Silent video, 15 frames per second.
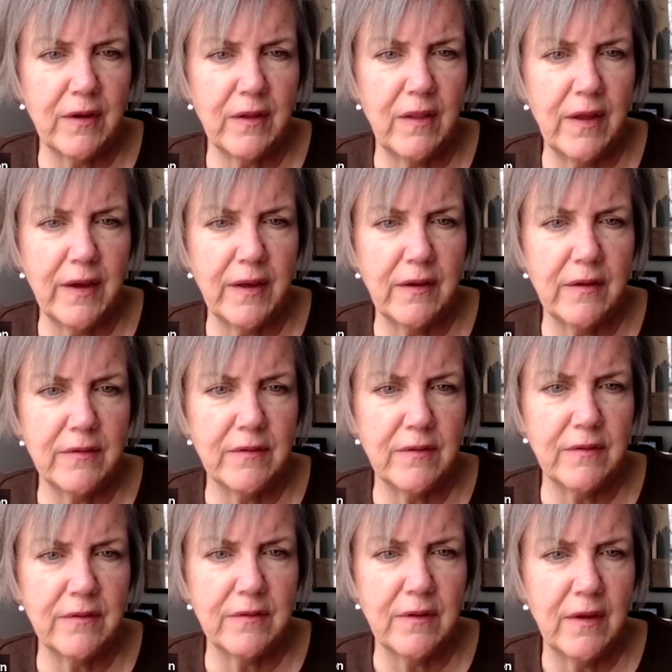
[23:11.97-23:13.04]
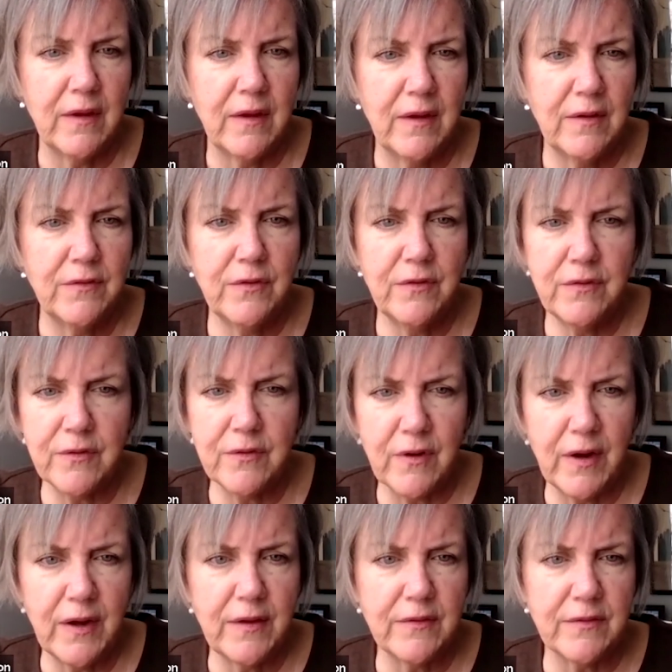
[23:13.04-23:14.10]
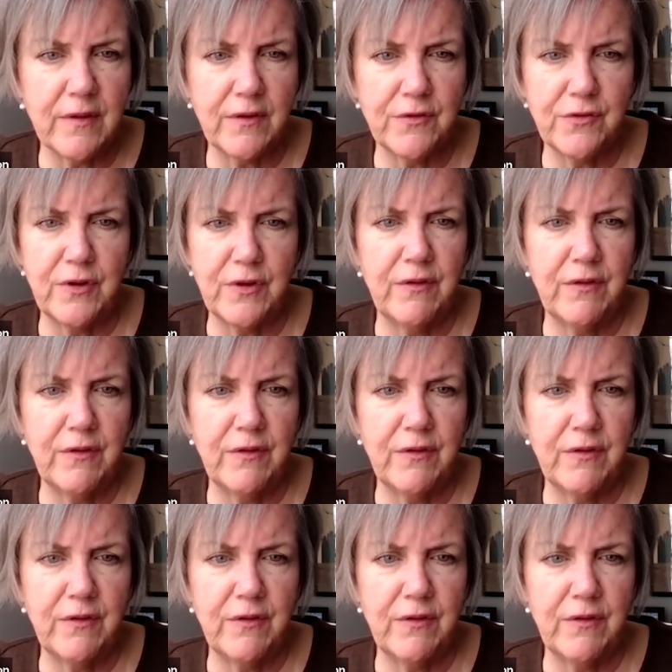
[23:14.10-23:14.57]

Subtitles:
clients is just try a session.